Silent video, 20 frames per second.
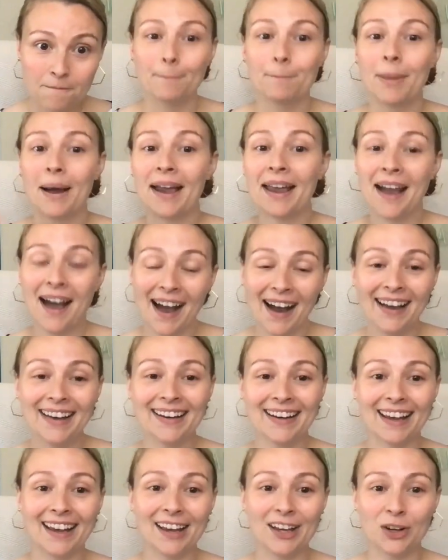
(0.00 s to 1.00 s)
By
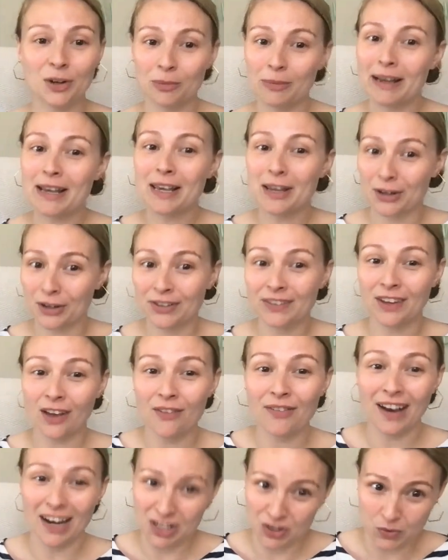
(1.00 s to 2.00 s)
hiding it, you're making
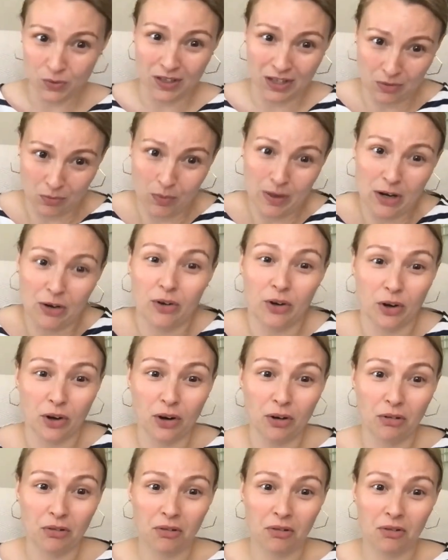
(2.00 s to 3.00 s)
yourself actually weirder
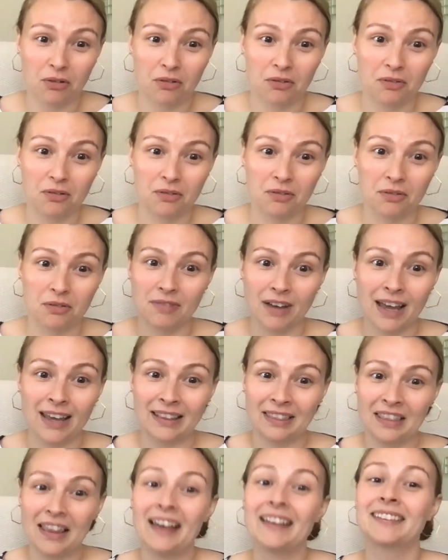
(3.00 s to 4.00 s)

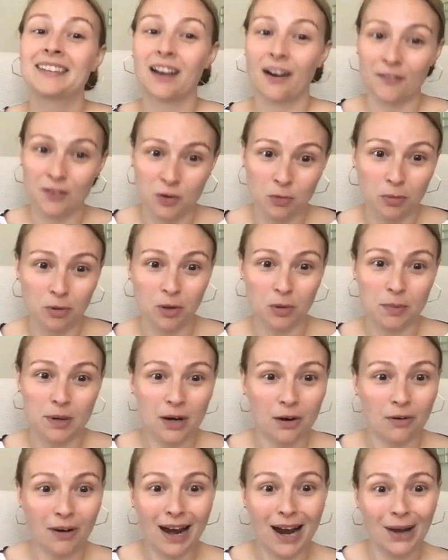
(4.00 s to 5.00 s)
and less comfortable to be
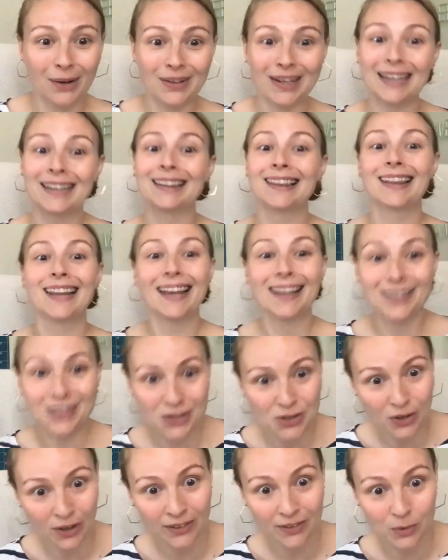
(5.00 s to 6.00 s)
around and less
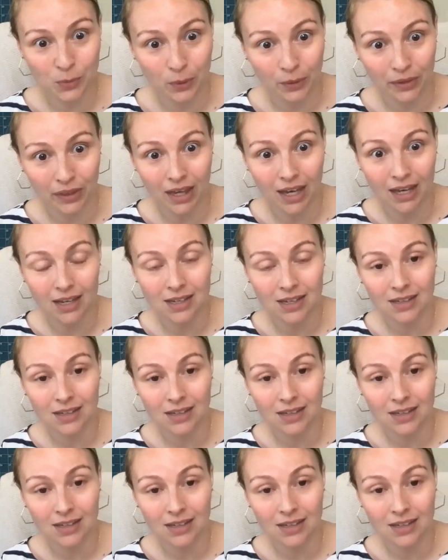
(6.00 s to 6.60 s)
trustworthy.